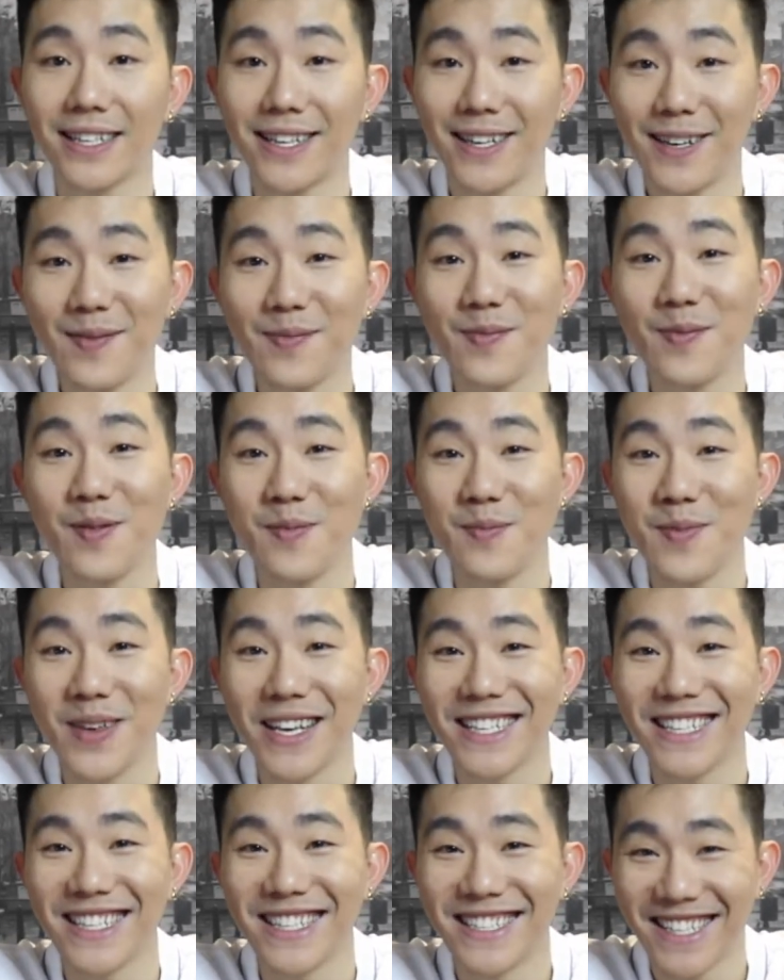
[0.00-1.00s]
keep
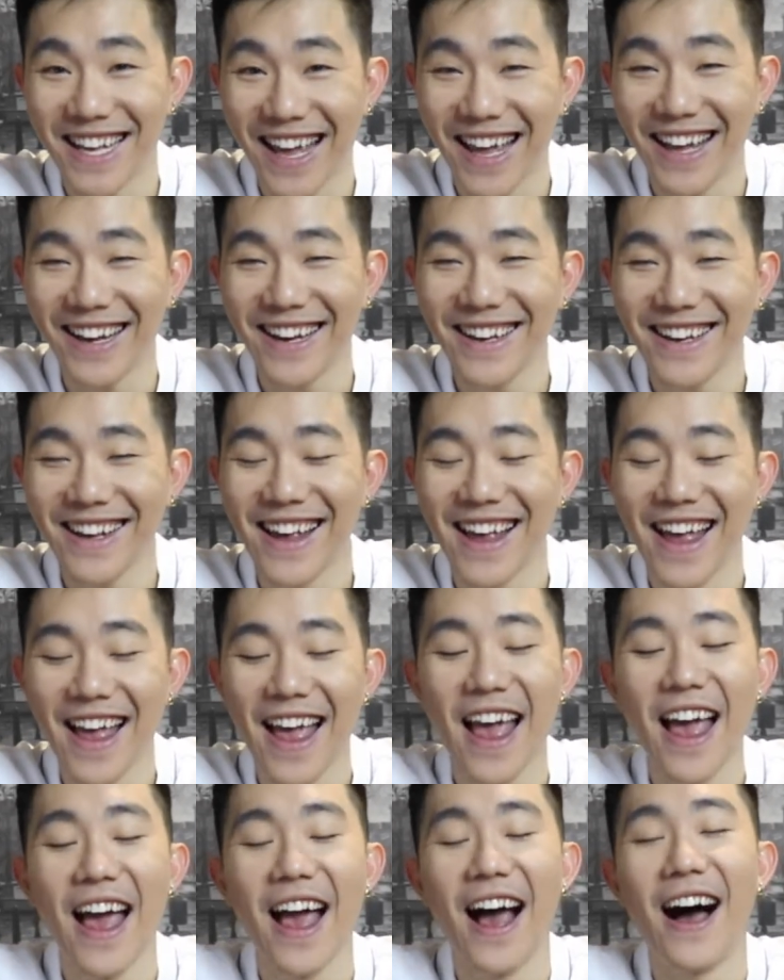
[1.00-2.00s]
me sane.
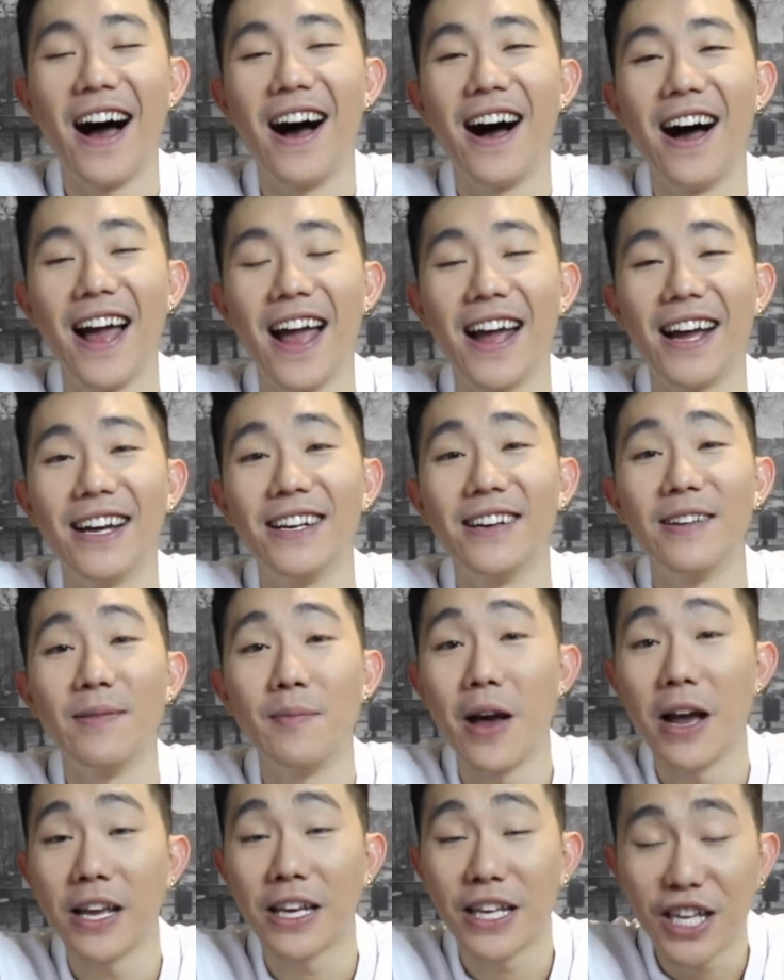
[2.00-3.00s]
Uh,
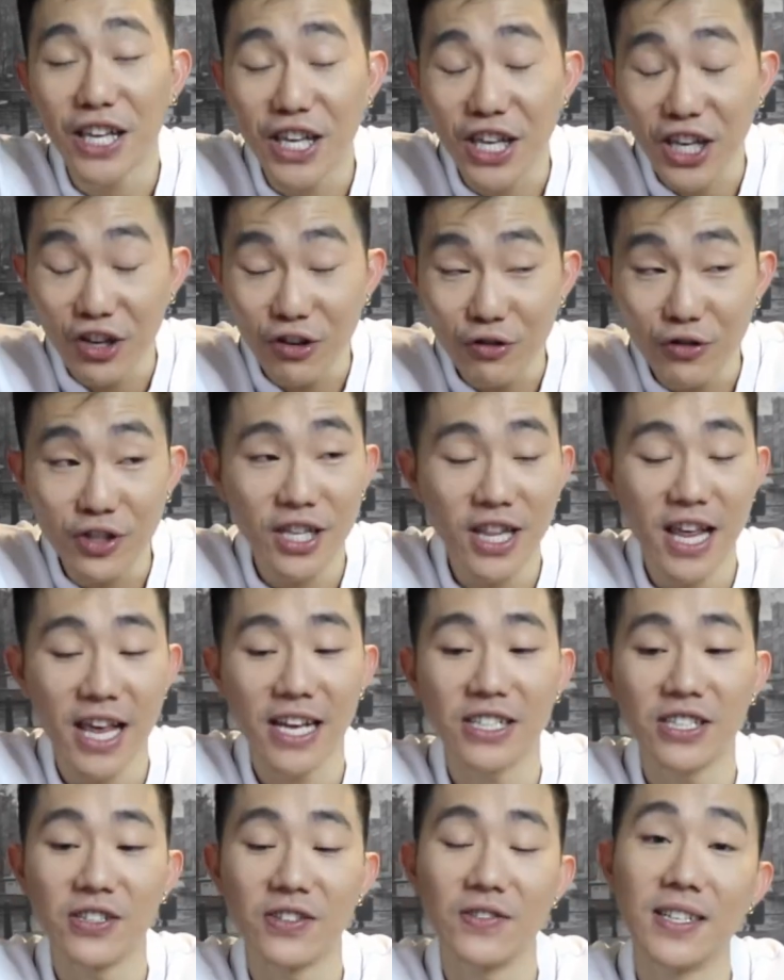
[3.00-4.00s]
and a huge
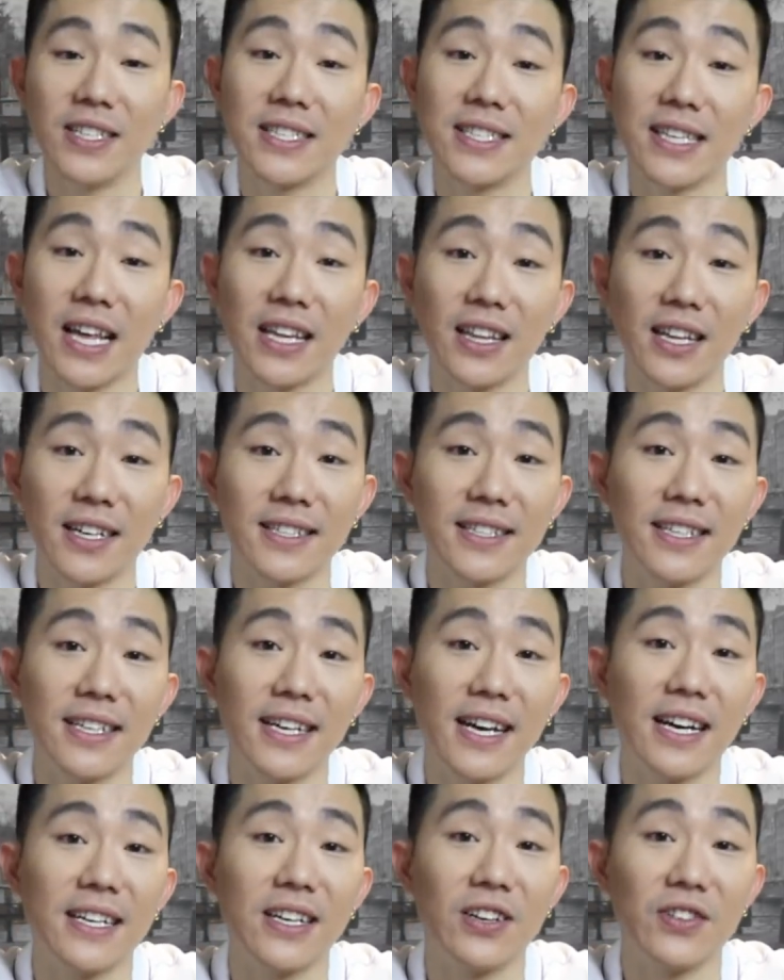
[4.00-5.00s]
thing too is that
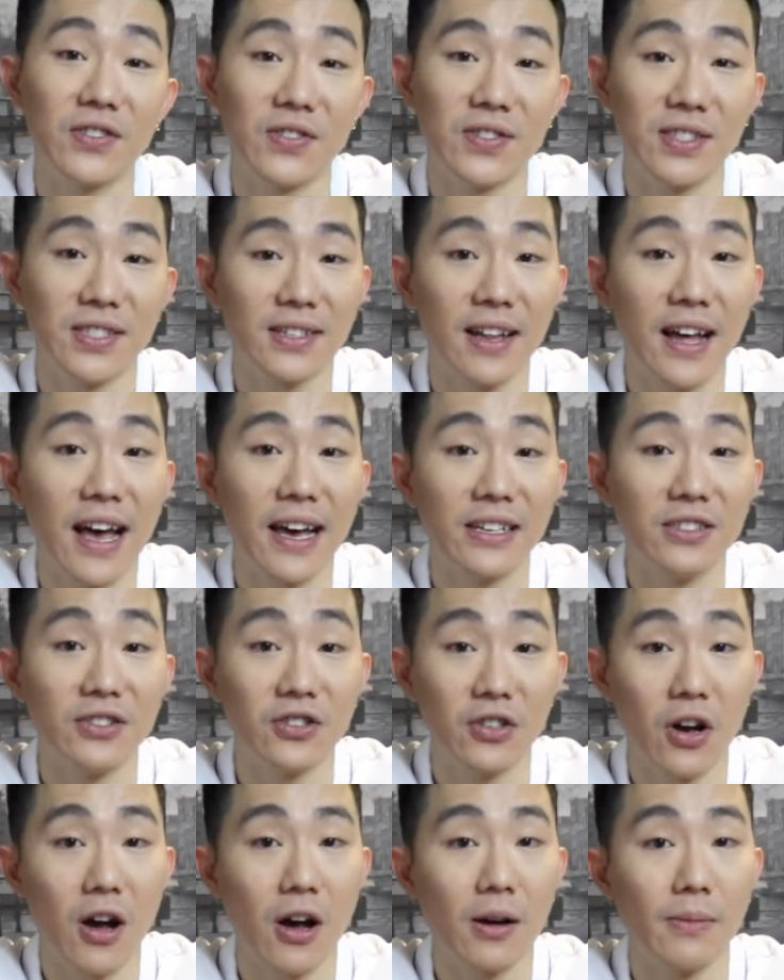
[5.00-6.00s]
luckily I also still had a
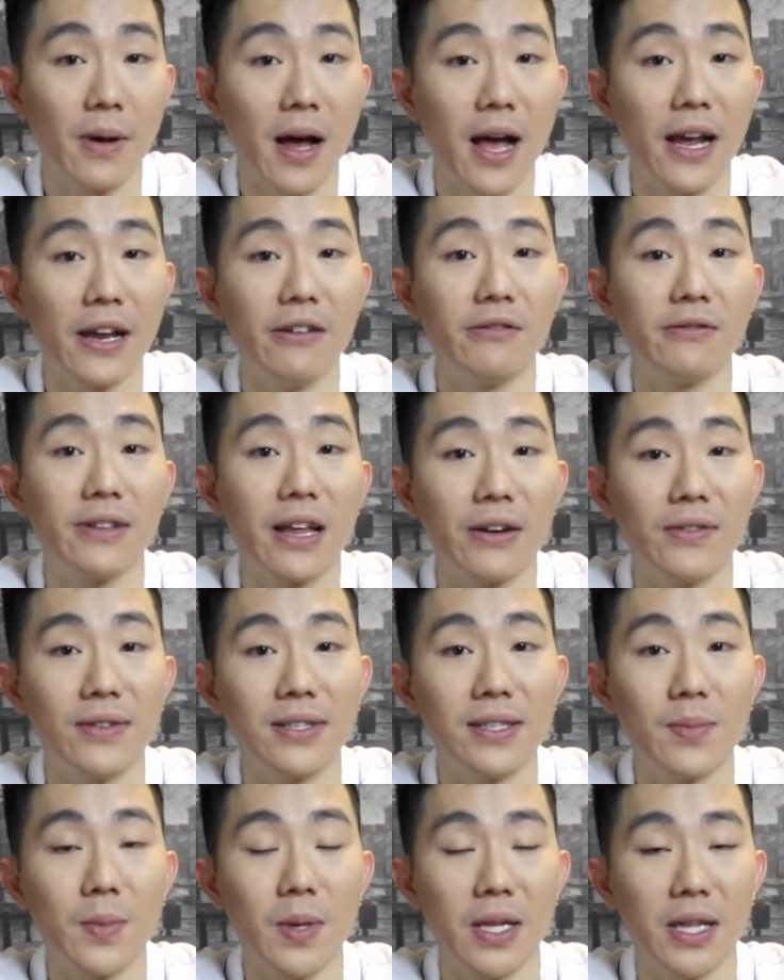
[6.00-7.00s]
job. I know that was
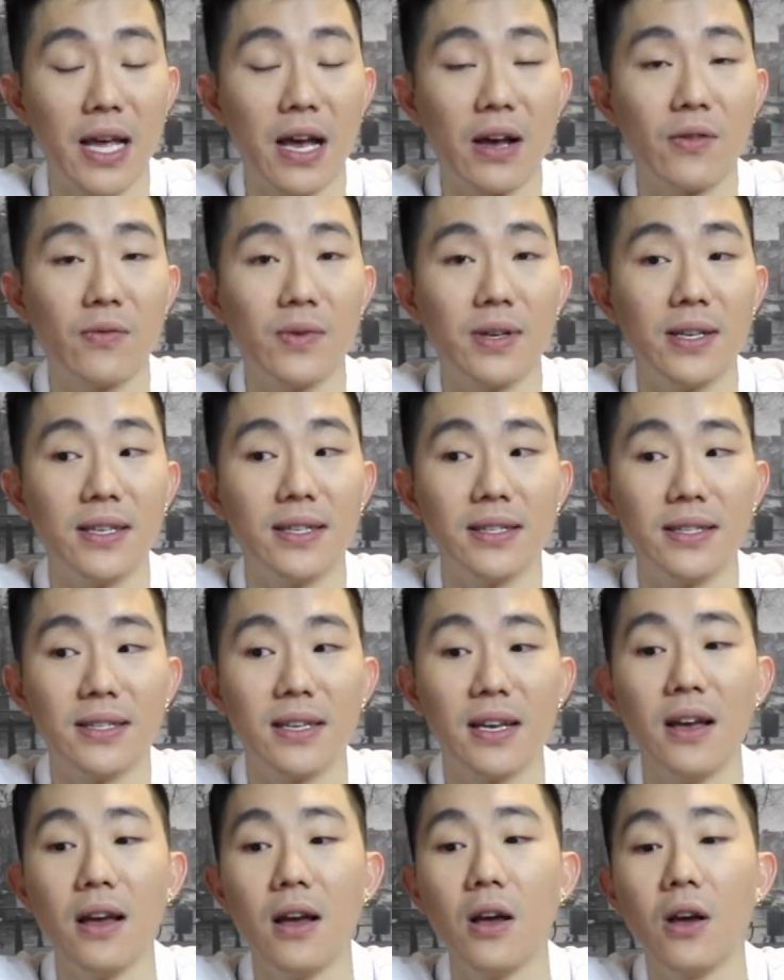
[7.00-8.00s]
something that was
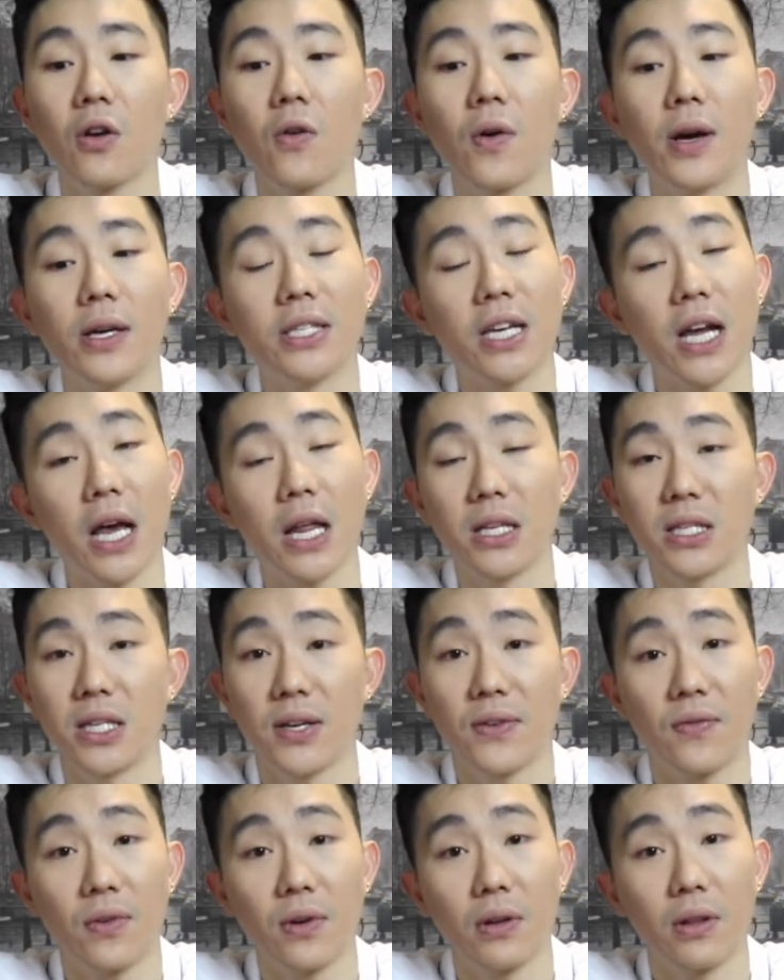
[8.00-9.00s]
quite
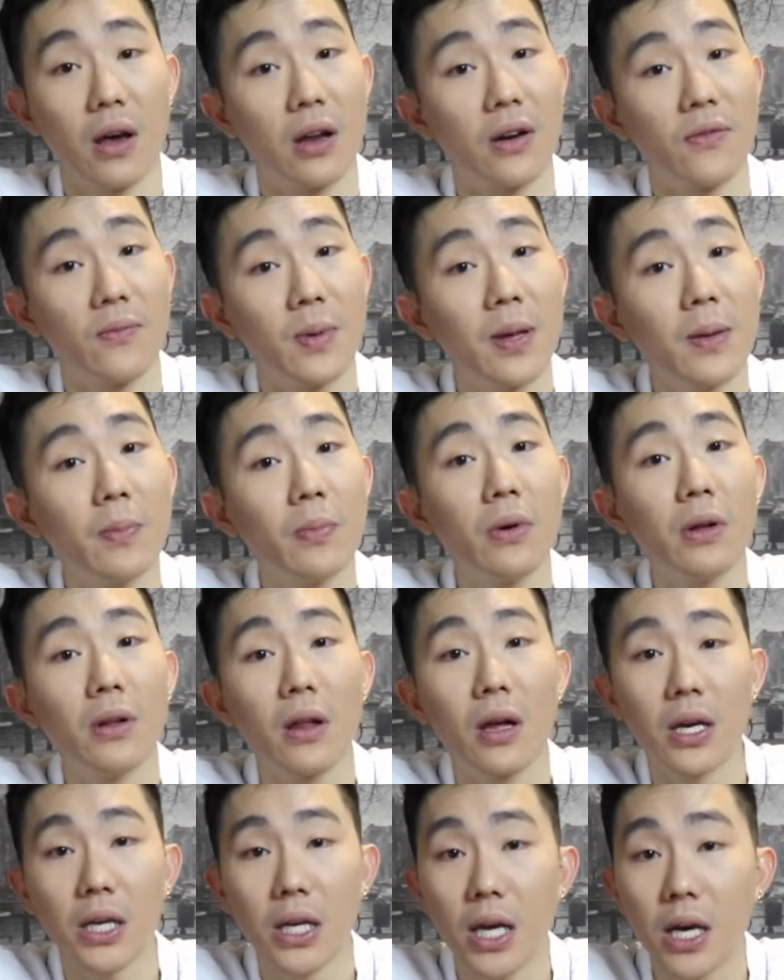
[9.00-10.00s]
challenging for a lot of people, a
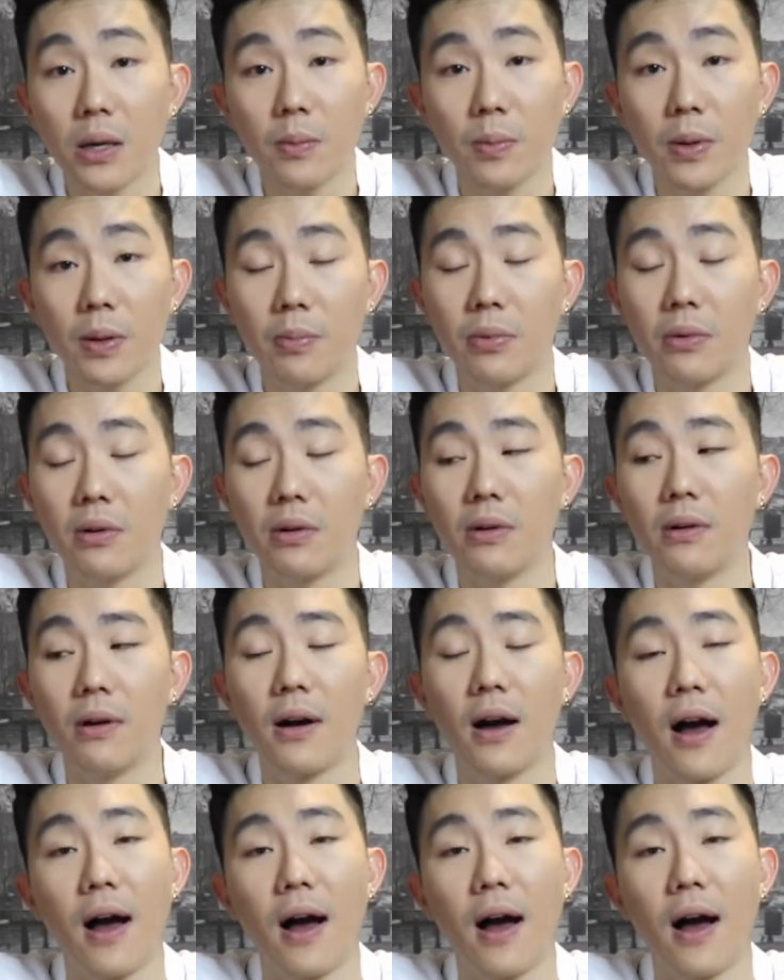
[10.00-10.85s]
lot of young people.